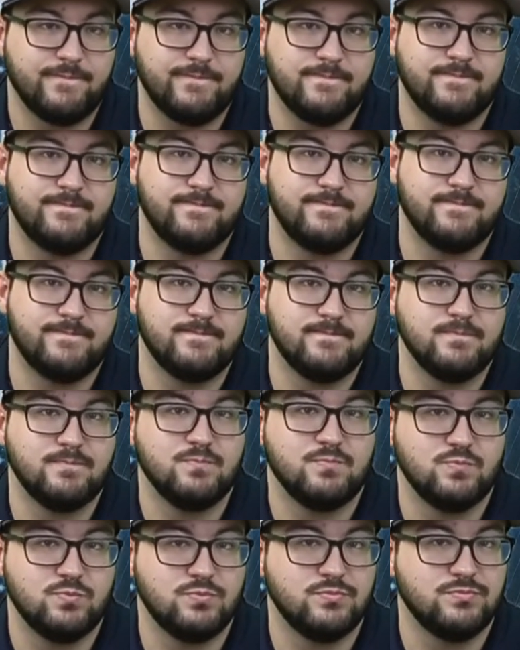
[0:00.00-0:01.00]

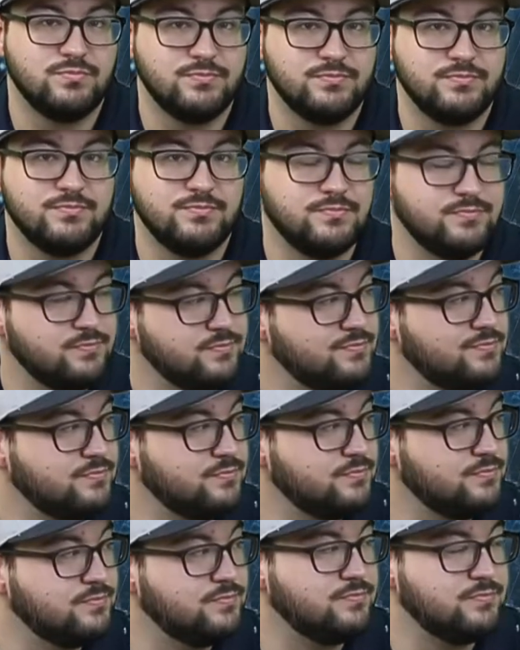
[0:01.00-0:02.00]

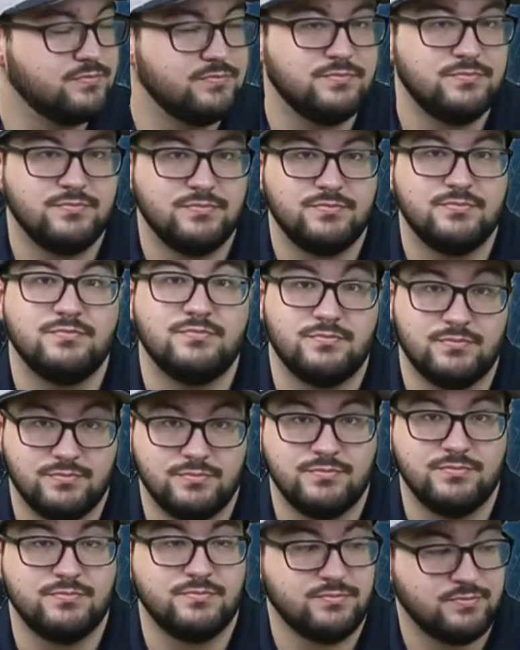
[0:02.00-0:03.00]

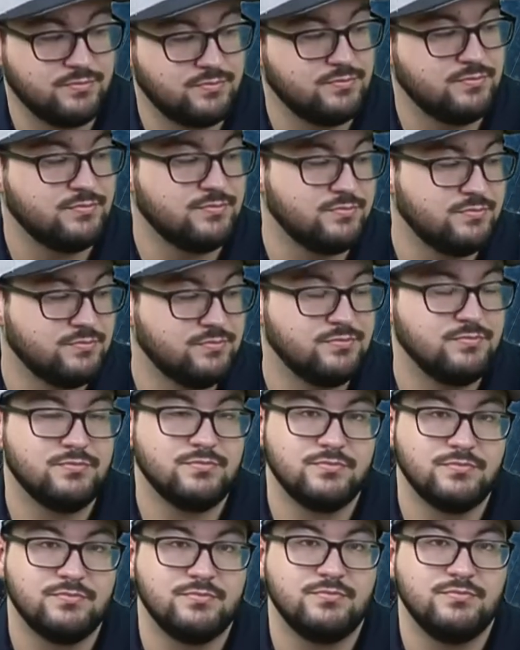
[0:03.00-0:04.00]

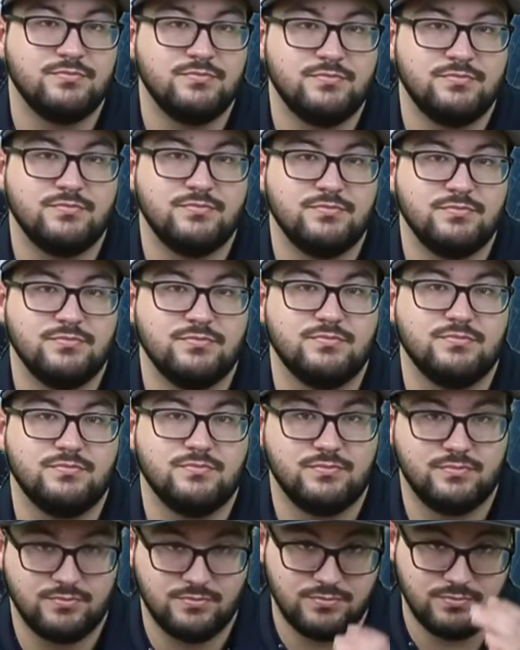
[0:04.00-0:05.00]

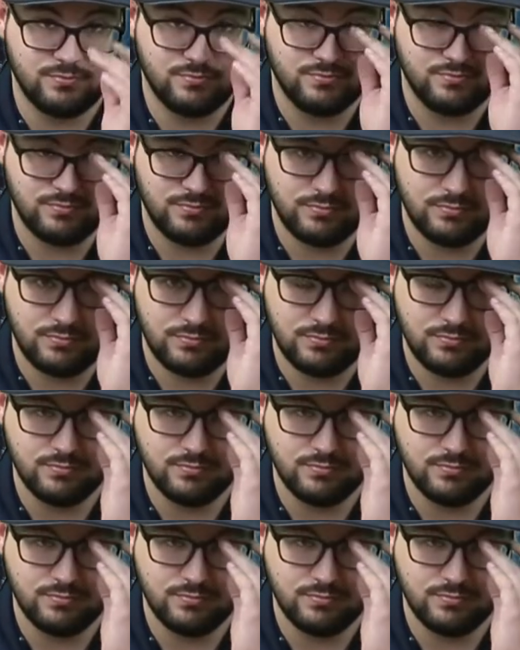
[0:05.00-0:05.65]
[no speech]